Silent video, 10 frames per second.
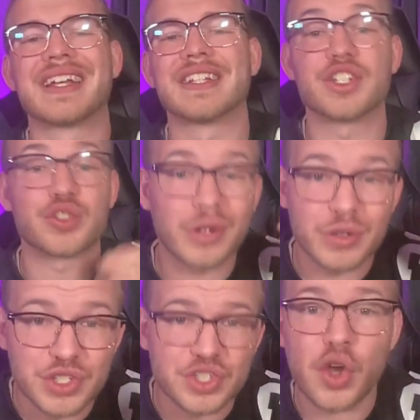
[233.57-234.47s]
because he
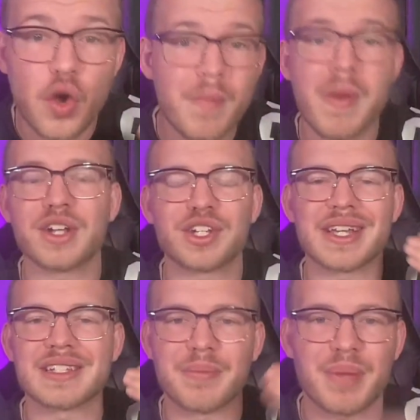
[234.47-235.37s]
struggled so much
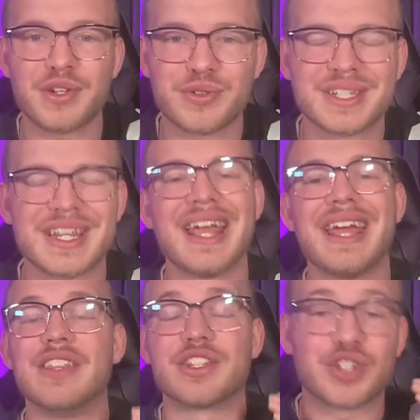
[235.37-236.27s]
against the Patriots,
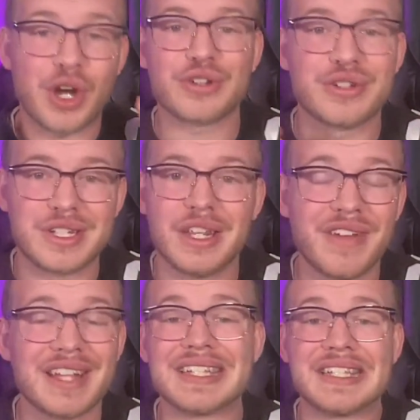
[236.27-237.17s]
and this Chargers
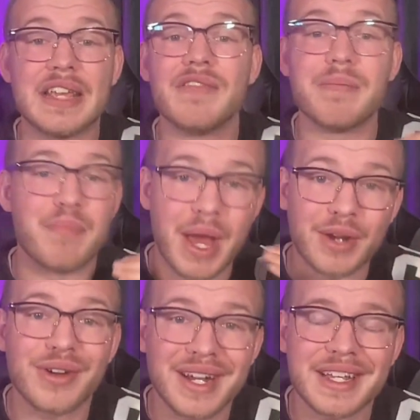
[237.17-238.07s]
defense is even
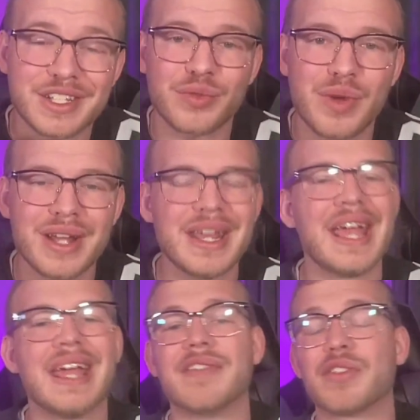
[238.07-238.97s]
better against the run.
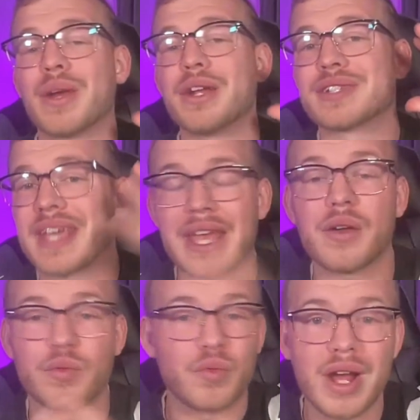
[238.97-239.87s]
And if the Raiders
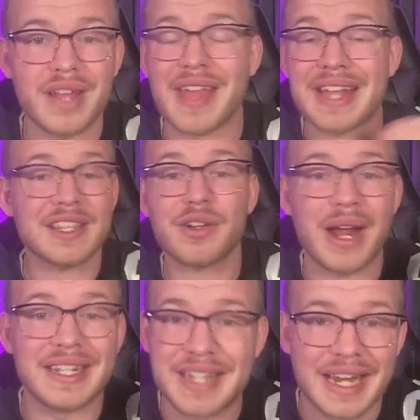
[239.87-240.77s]
can't run, that's their
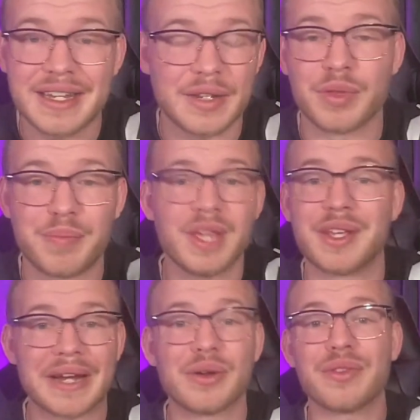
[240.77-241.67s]
identity. With Pete
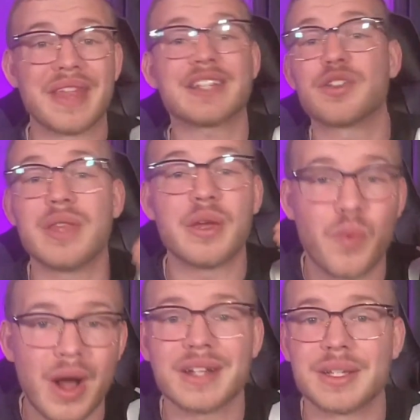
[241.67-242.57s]
Carroll, that's who they
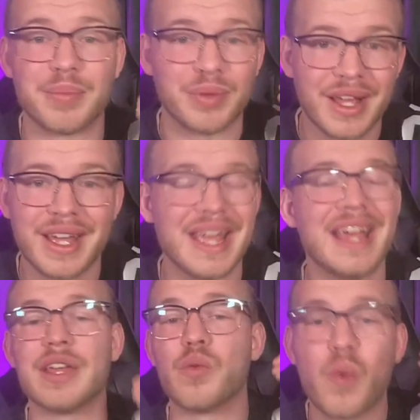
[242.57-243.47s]
want to play.
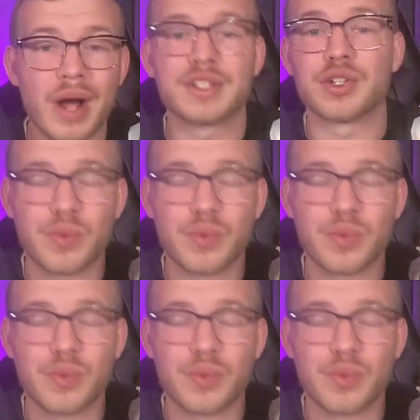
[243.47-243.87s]
They want to